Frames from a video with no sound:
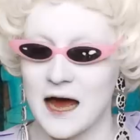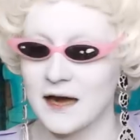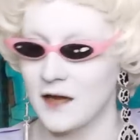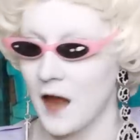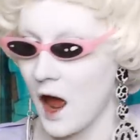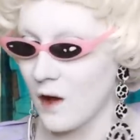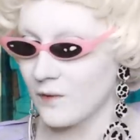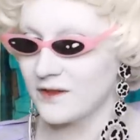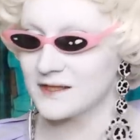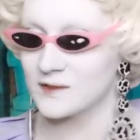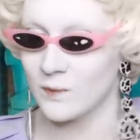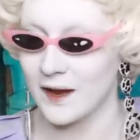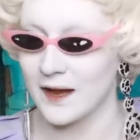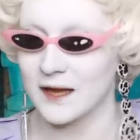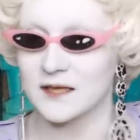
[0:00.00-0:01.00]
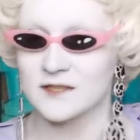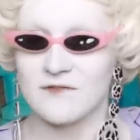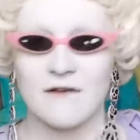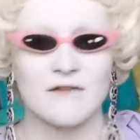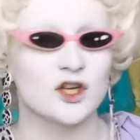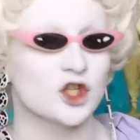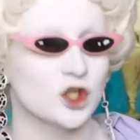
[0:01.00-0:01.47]
I know this wig is
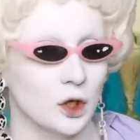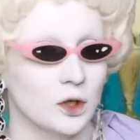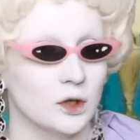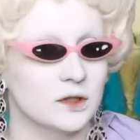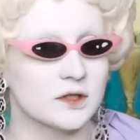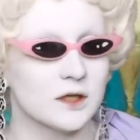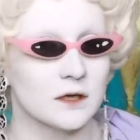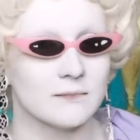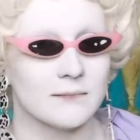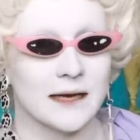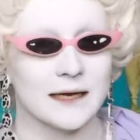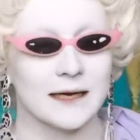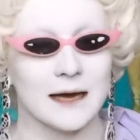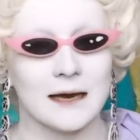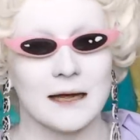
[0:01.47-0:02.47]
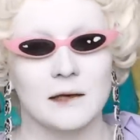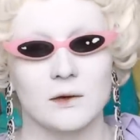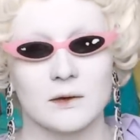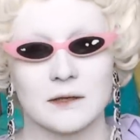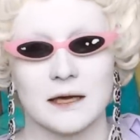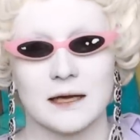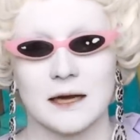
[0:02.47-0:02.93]
very short on me and I
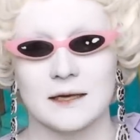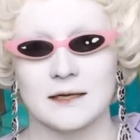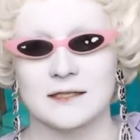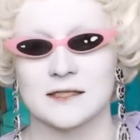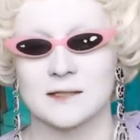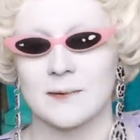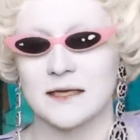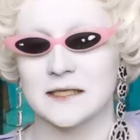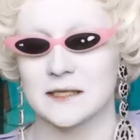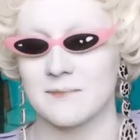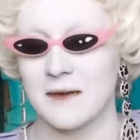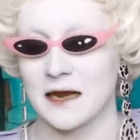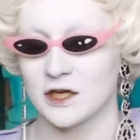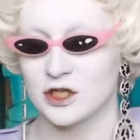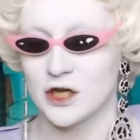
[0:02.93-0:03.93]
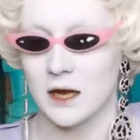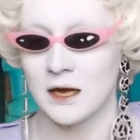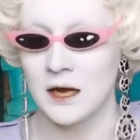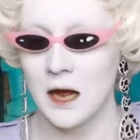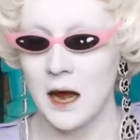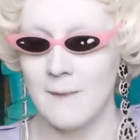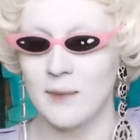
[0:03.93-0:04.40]
look like I need to speak to the manager,
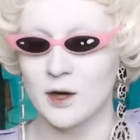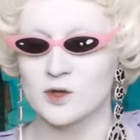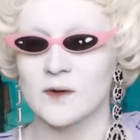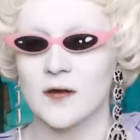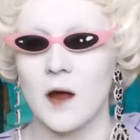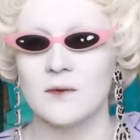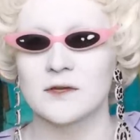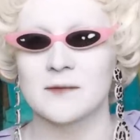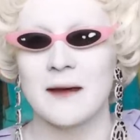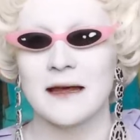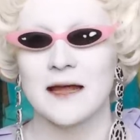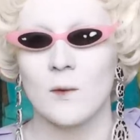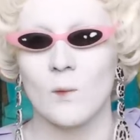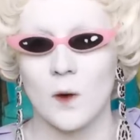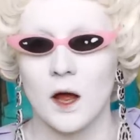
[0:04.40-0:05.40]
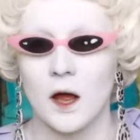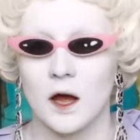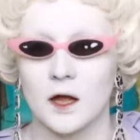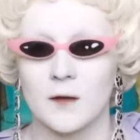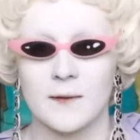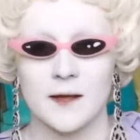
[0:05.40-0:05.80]
but we're going to make it work,